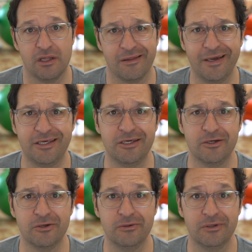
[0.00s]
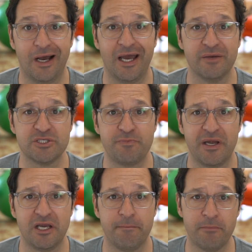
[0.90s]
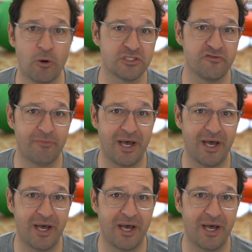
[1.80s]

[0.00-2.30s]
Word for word: Like you, I am spending most of